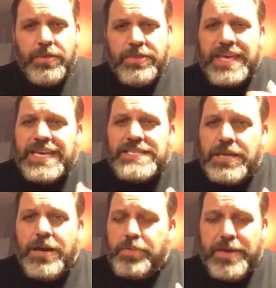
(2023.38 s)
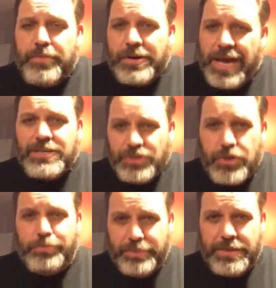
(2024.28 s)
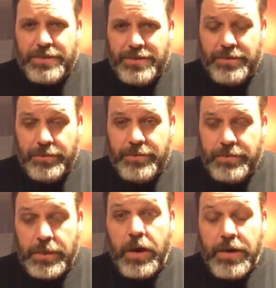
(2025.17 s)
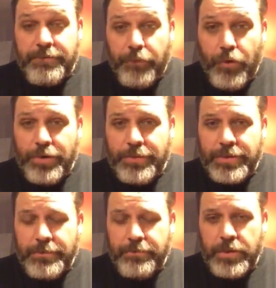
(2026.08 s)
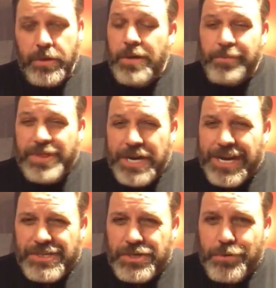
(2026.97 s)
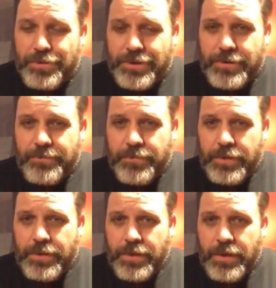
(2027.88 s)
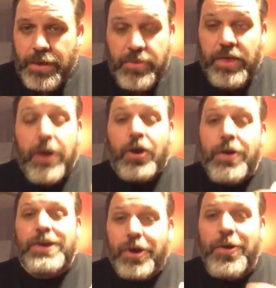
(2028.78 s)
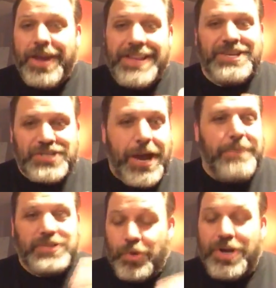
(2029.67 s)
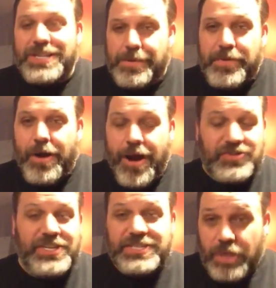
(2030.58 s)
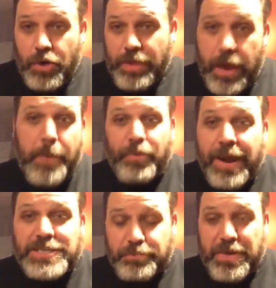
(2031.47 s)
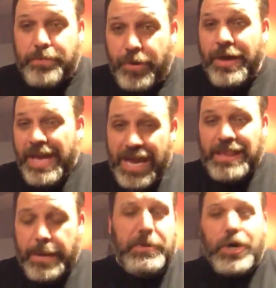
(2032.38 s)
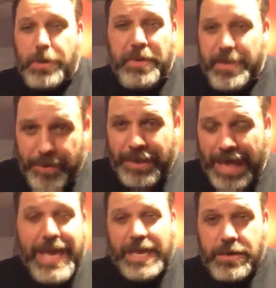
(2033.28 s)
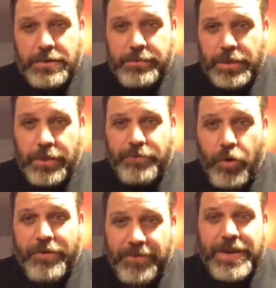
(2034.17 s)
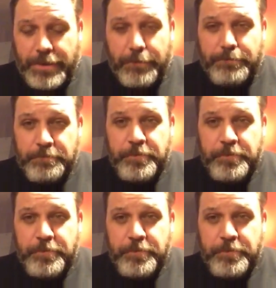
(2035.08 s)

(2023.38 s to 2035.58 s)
These young people are not stupid. They're uninformed, but they're not stupid. They're going to go get the jobs and work in the bureaucracies, though, that oppress people and that murder people like LaVoy Finicum.